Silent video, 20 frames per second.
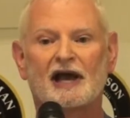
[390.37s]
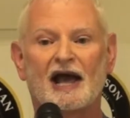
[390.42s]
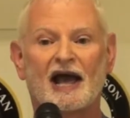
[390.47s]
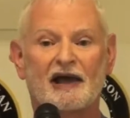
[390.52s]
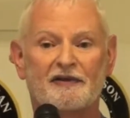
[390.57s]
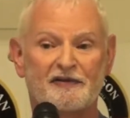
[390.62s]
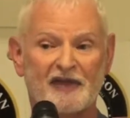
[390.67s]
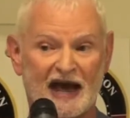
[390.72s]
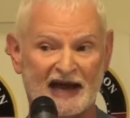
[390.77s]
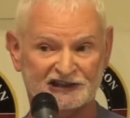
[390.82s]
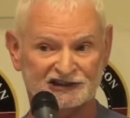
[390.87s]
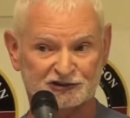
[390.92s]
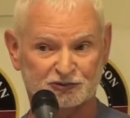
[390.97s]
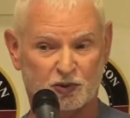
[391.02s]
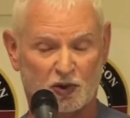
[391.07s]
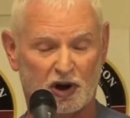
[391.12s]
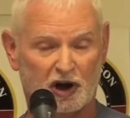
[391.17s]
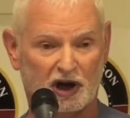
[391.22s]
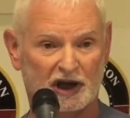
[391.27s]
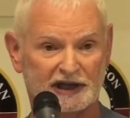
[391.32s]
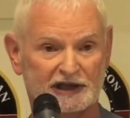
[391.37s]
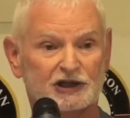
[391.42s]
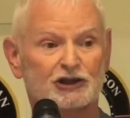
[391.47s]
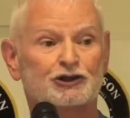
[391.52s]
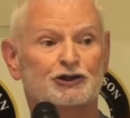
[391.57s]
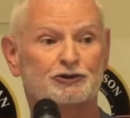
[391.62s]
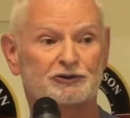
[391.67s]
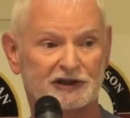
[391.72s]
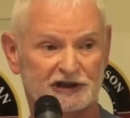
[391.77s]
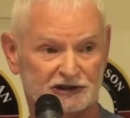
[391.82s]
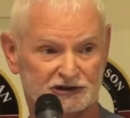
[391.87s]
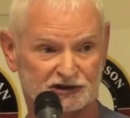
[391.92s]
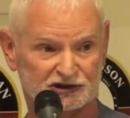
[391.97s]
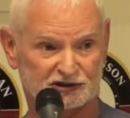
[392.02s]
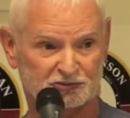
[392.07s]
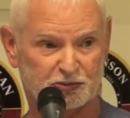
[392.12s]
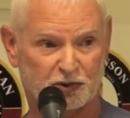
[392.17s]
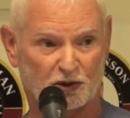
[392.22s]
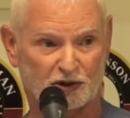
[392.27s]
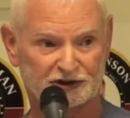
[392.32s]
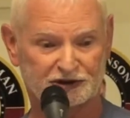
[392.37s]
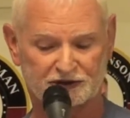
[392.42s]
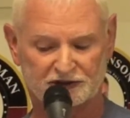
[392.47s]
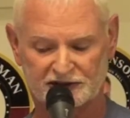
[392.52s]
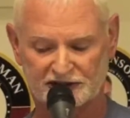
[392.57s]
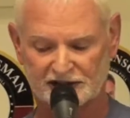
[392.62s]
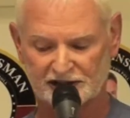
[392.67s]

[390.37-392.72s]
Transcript: And that's why you need to support Newt